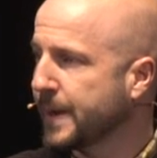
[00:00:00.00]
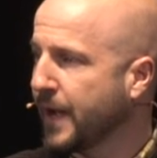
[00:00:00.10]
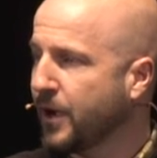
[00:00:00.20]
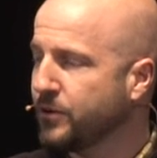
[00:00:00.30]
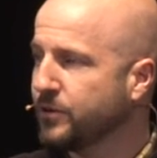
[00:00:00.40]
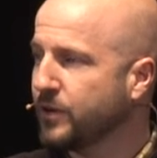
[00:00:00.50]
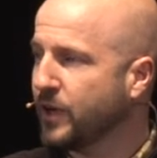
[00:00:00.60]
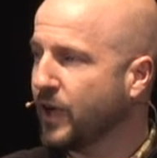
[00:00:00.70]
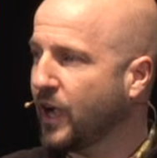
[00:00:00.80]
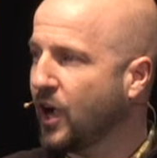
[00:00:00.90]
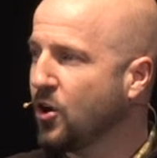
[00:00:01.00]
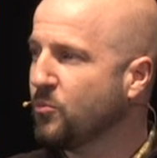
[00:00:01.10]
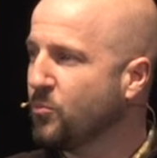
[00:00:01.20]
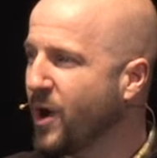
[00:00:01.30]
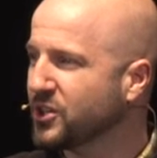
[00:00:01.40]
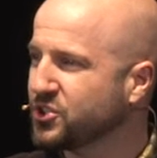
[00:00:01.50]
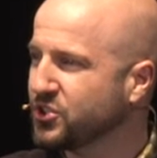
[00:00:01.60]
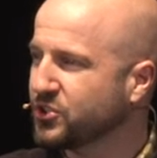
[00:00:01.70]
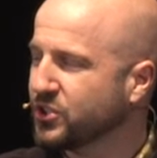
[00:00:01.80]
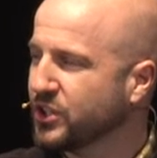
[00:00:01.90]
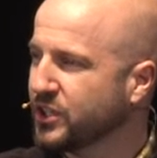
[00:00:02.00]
How much